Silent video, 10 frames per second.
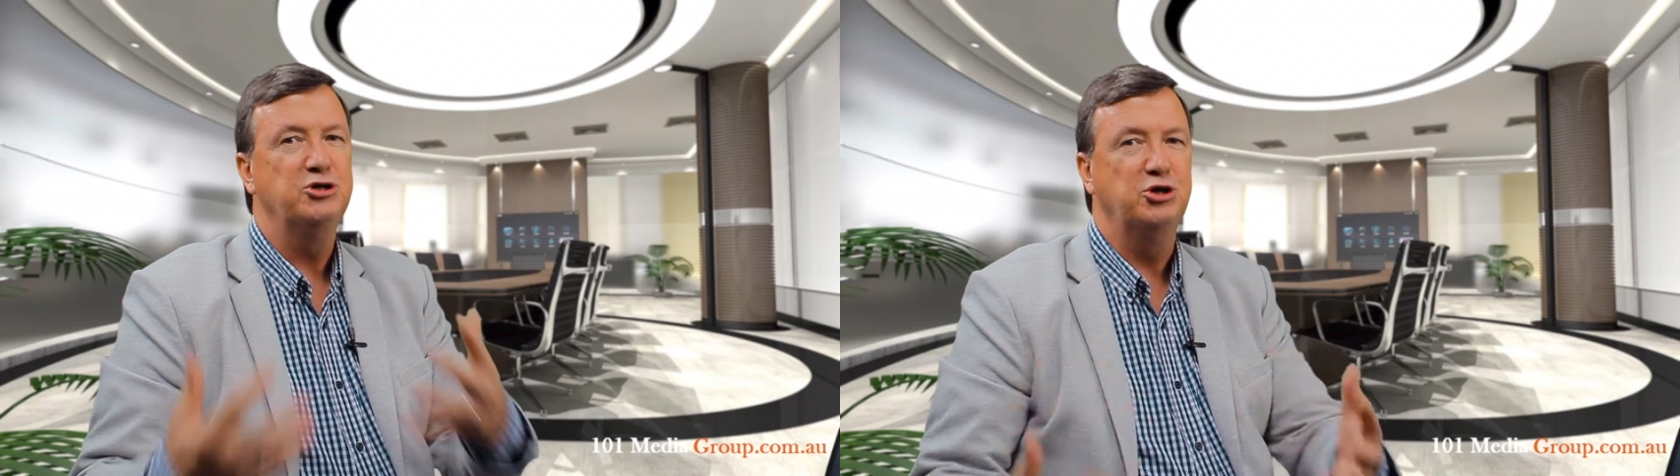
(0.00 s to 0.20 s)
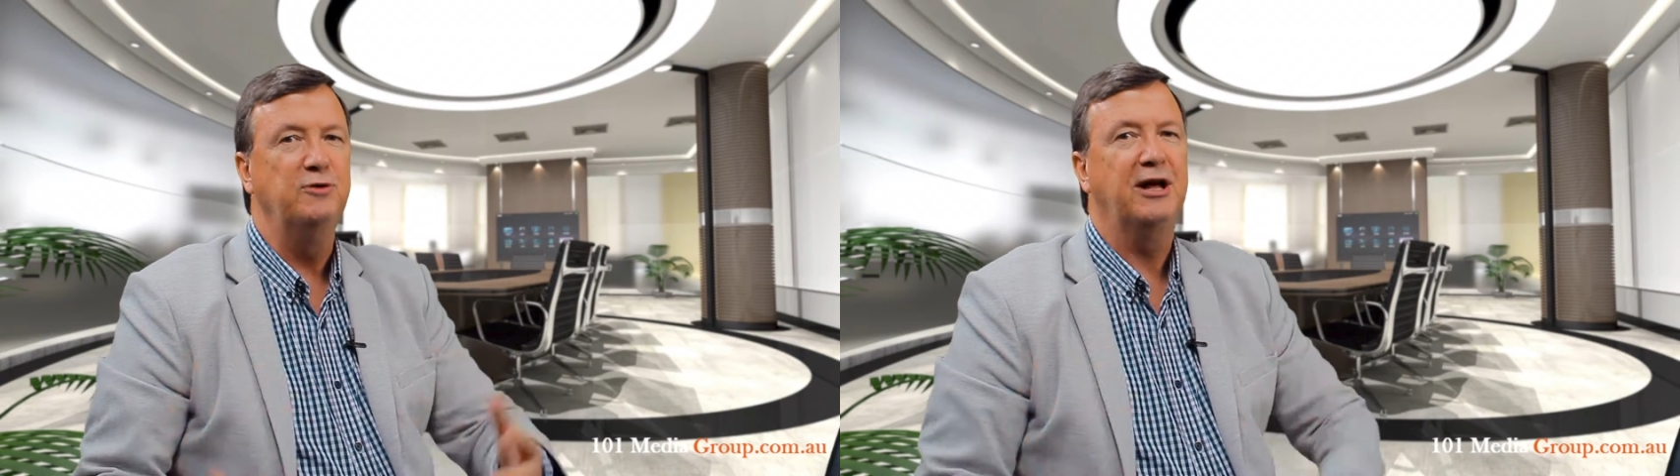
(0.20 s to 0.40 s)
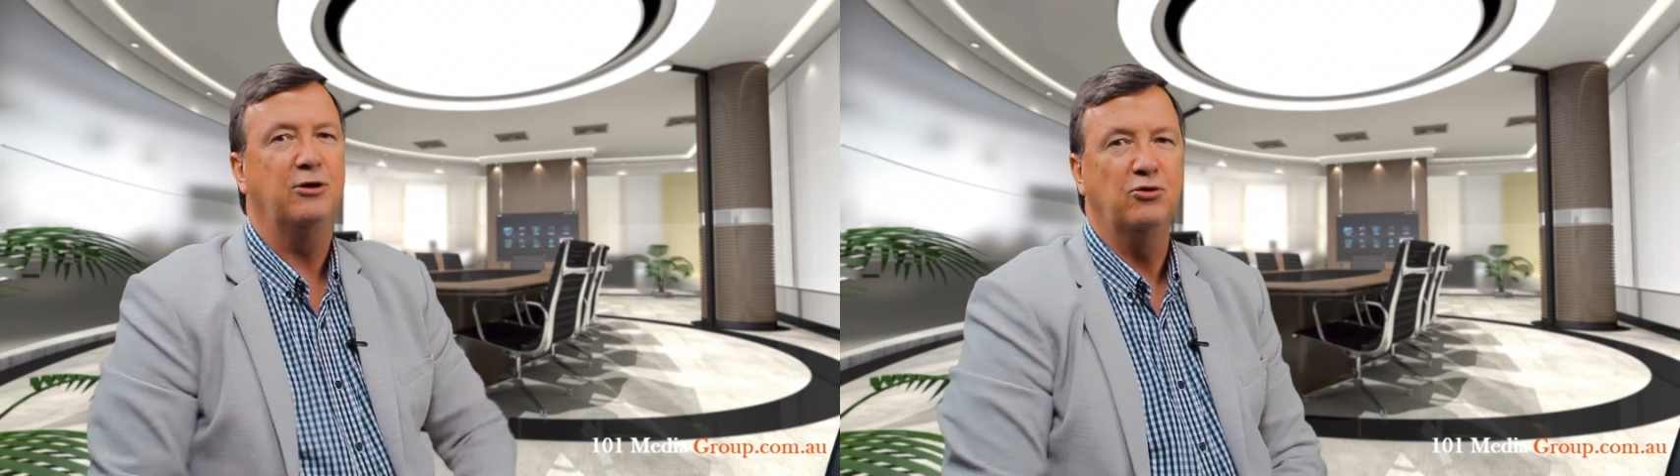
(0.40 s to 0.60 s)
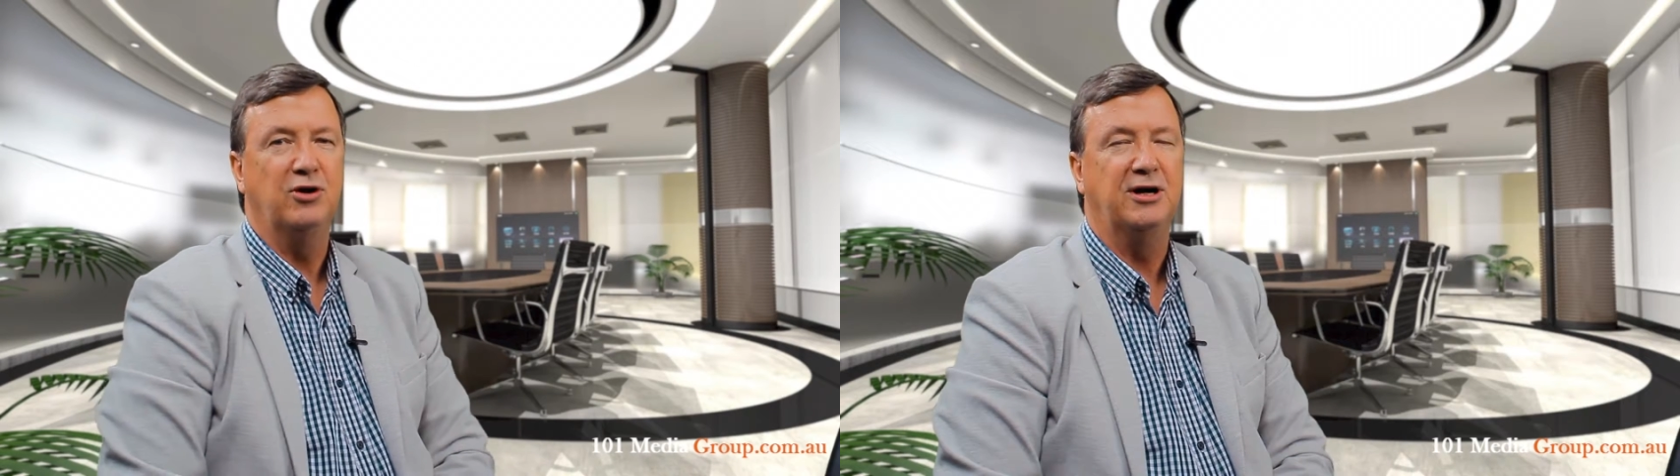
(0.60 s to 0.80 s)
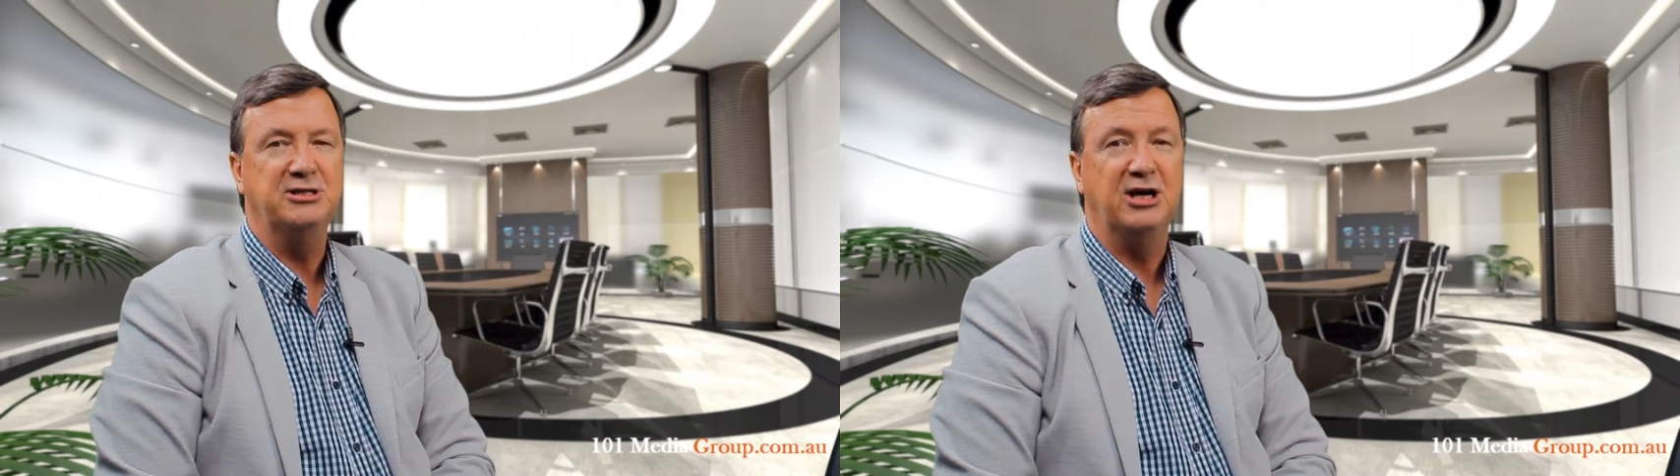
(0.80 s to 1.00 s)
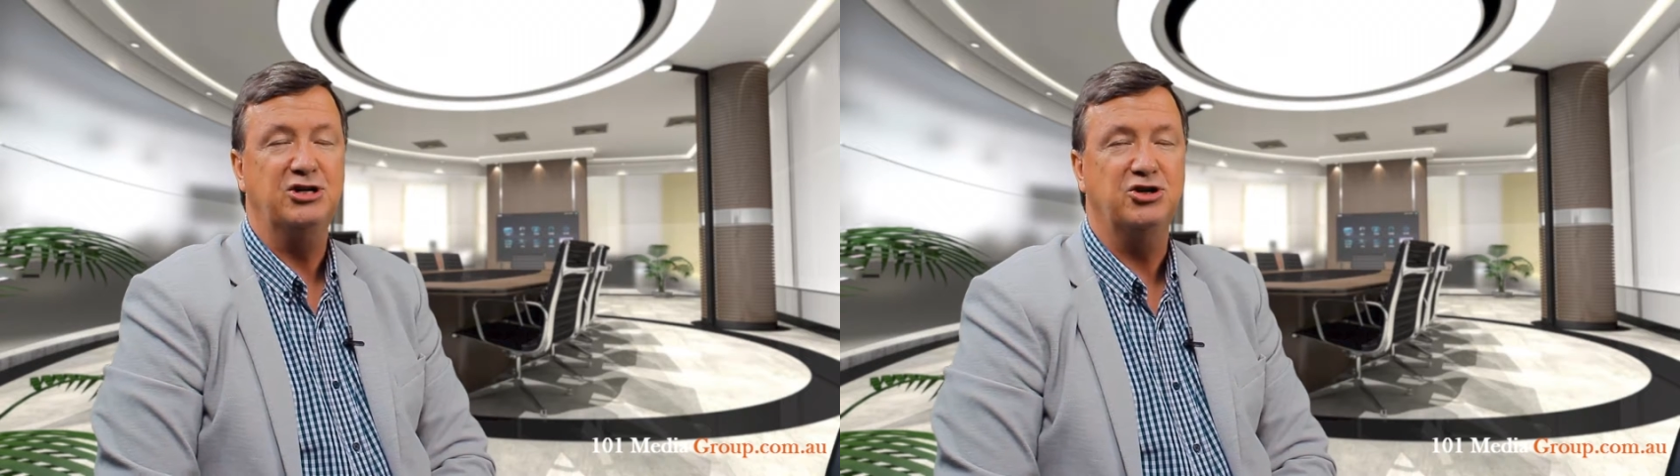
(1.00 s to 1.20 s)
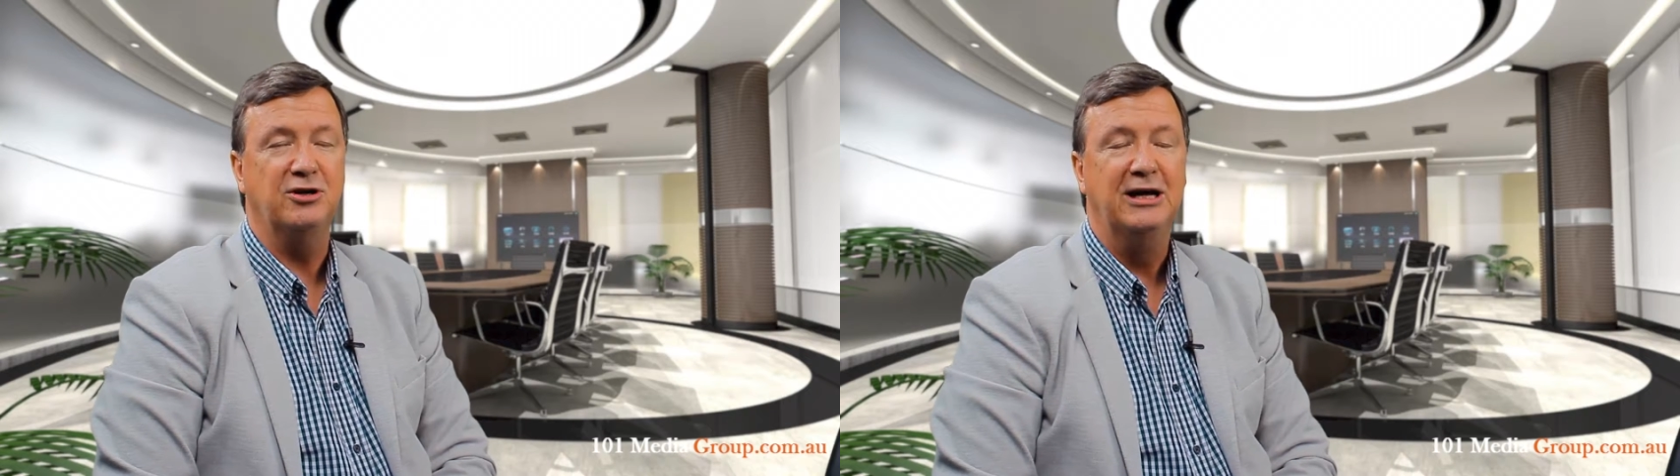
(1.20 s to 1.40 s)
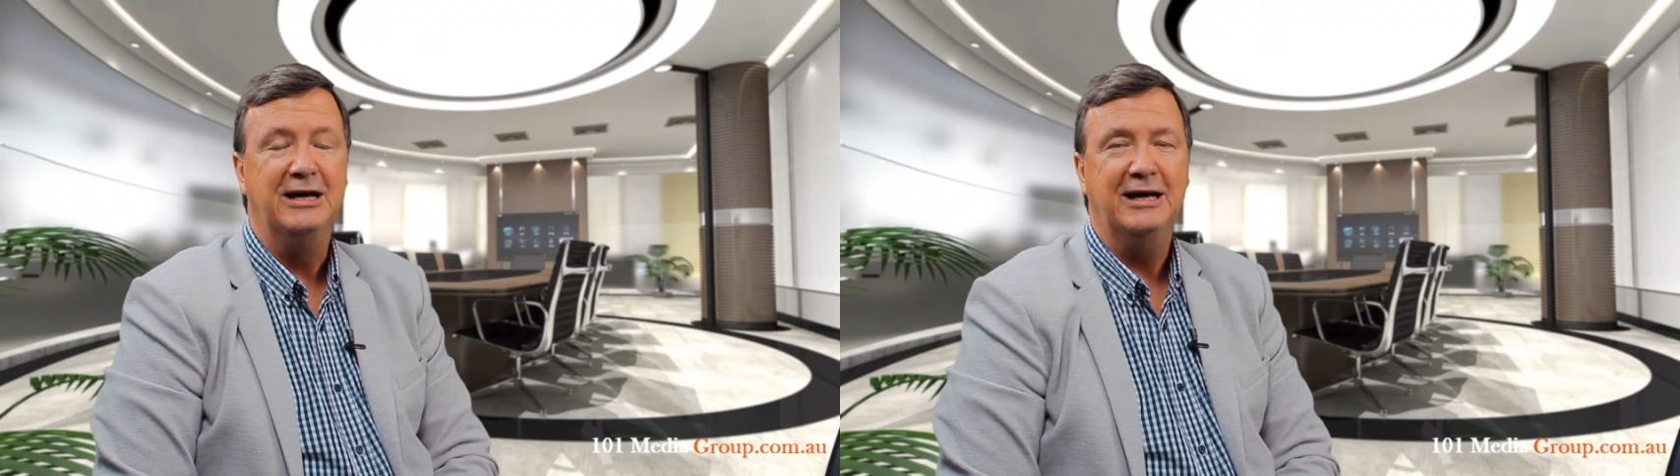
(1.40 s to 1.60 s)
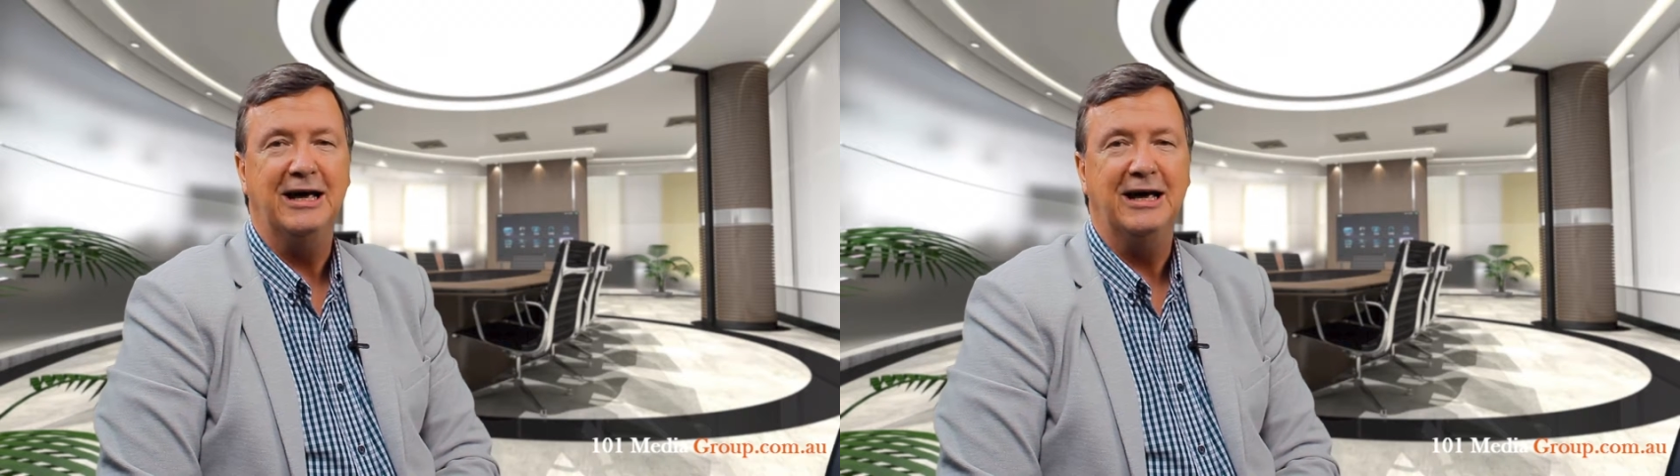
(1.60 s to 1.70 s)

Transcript: to that organization,